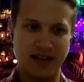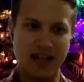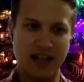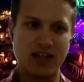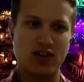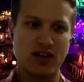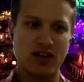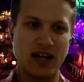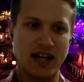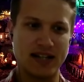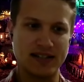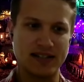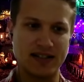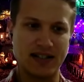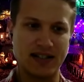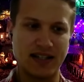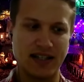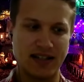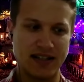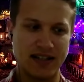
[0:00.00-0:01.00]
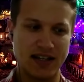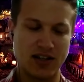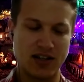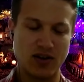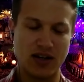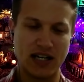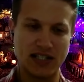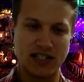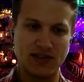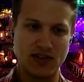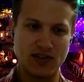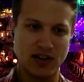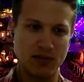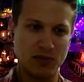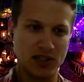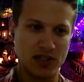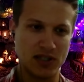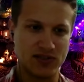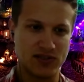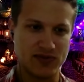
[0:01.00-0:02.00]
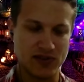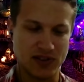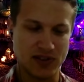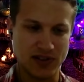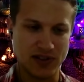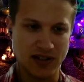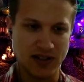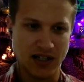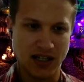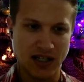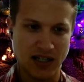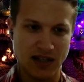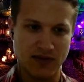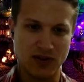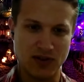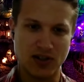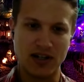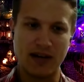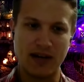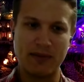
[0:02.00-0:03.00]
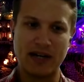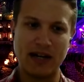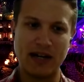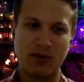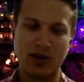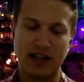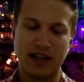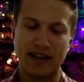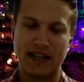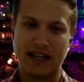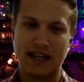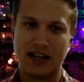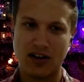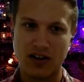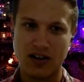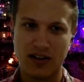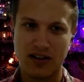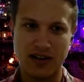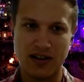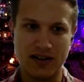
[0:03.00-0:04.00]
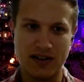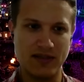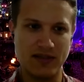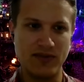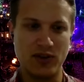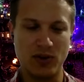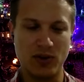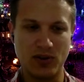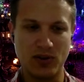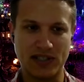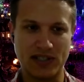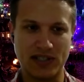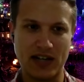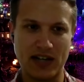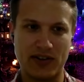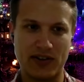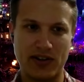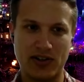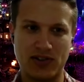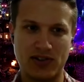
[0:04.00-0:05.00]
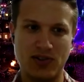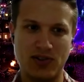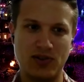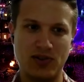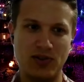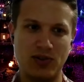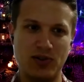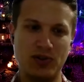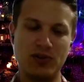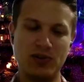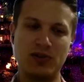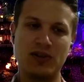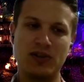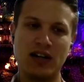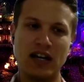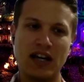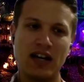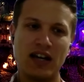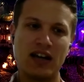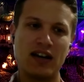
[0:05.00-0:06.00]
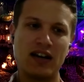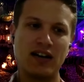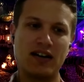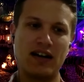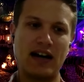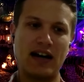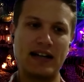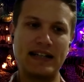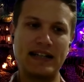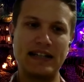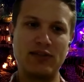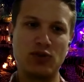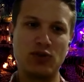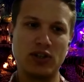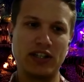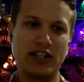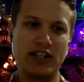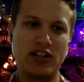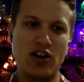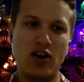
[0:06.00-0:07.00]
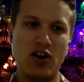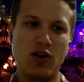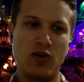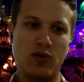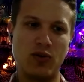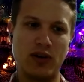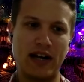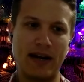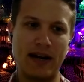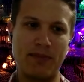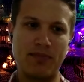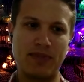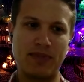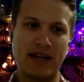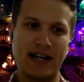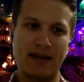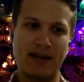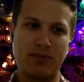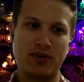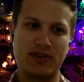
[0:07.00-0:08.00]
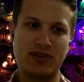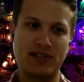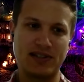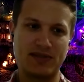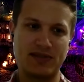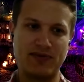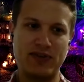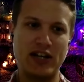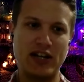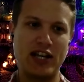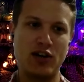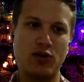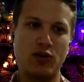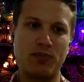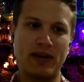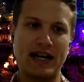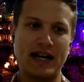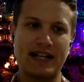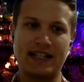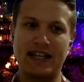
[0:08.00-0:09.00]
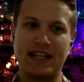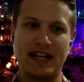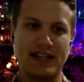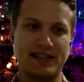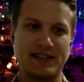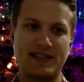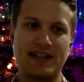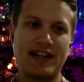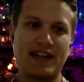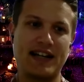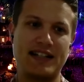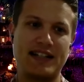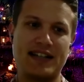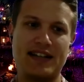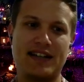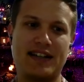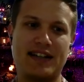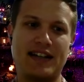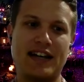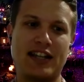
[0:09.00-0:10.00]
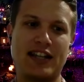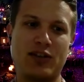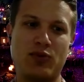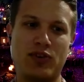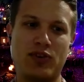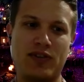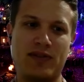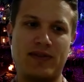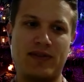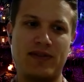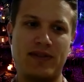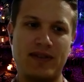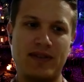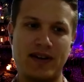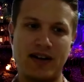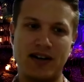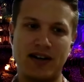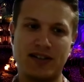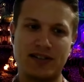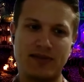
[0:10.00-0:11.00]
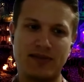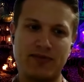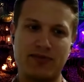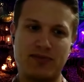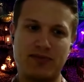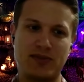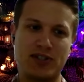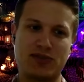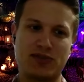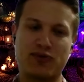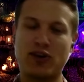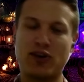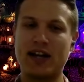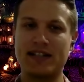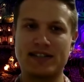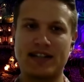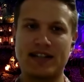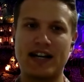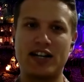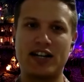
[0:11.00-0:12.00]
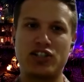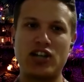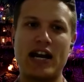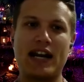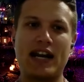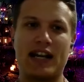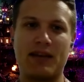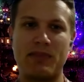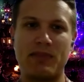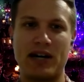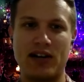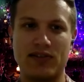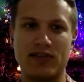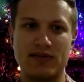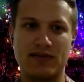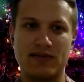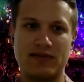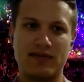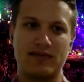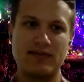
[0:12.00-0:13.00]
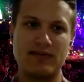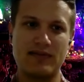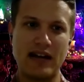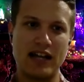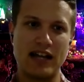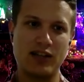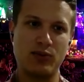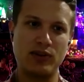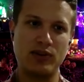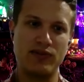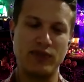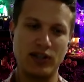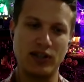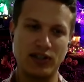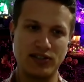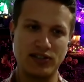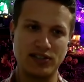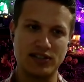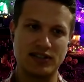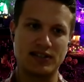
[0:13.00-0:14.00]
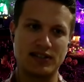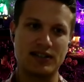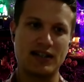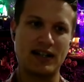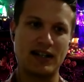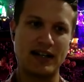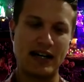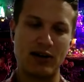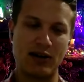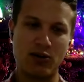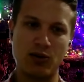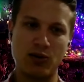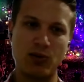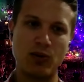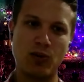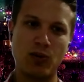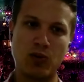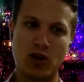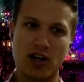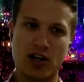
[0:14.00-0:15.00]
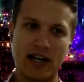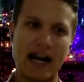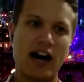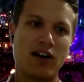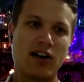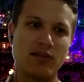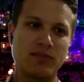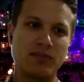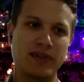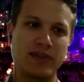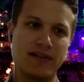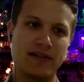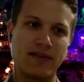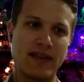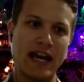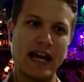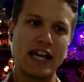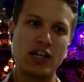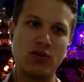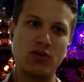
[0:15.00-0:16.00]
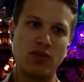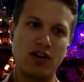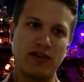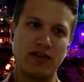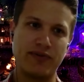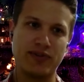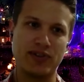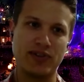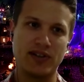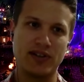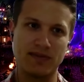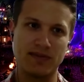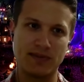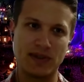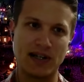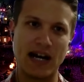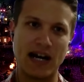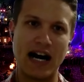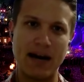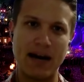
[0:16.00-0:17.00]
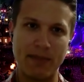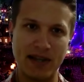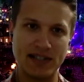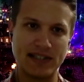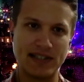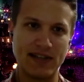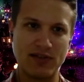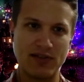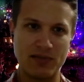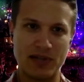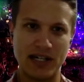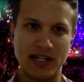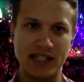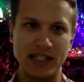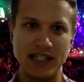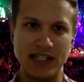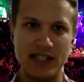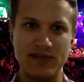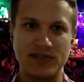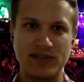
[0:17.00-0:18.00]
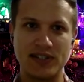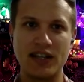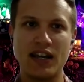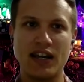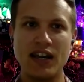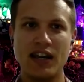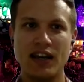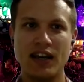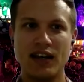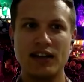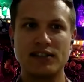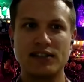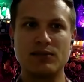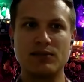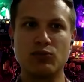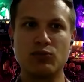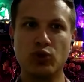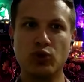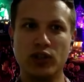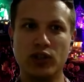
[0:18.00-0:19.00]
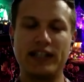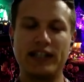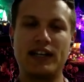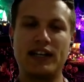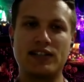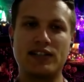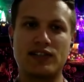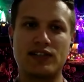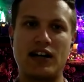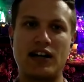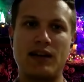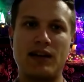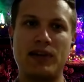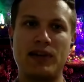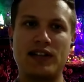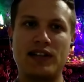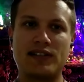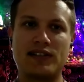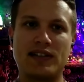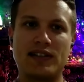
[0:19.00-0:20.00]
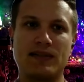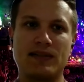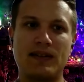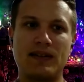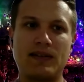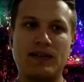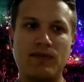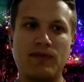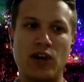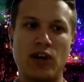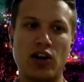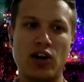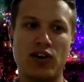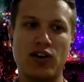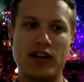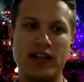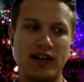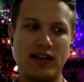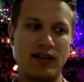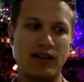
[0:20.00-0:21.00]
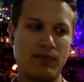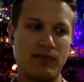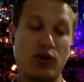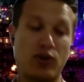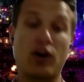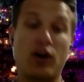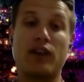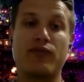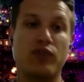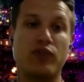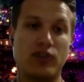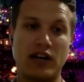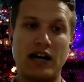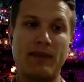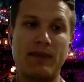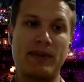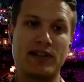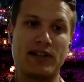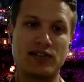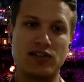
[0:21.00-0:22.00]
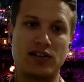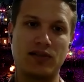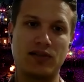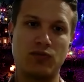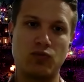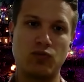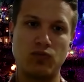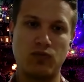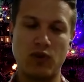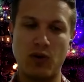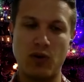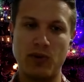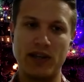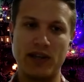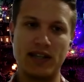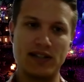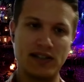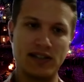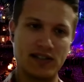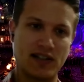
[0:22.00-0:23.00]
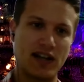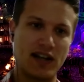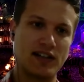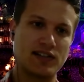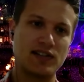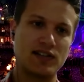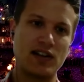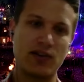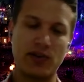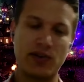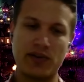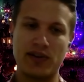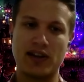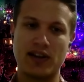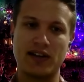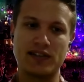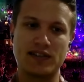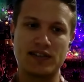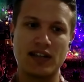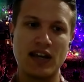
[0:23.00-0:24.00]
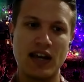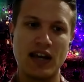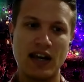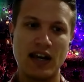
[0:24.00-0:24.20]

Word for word: Thank you guys. And again, thank you guys very much for for coming. I want to thank all the, the viewers out there too who I didn't really know when I kind of put this video podcasting idea together with uh, some just friends, kind of chatting about Halloween villages, uh, how it will work out. But thank you all for the, the comments everybody leaves. Some really nice comments and very um, thoughtful comments on what we could discuss and other things.